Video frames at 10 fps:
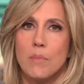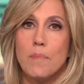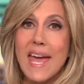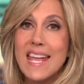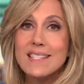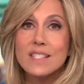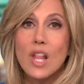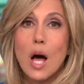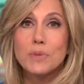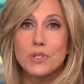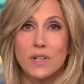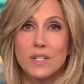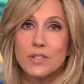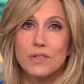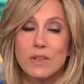Maine's lobster
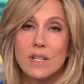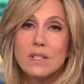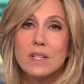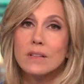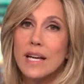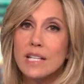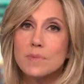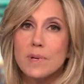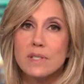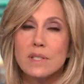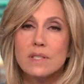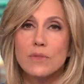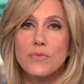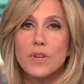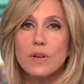industry is the latest business
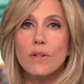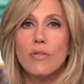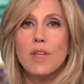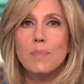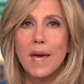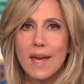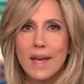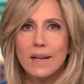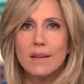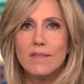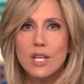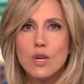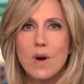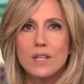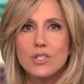to feel the pain of the
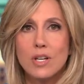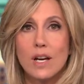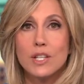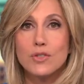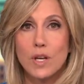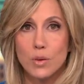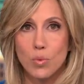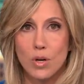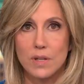U.S. China trade war.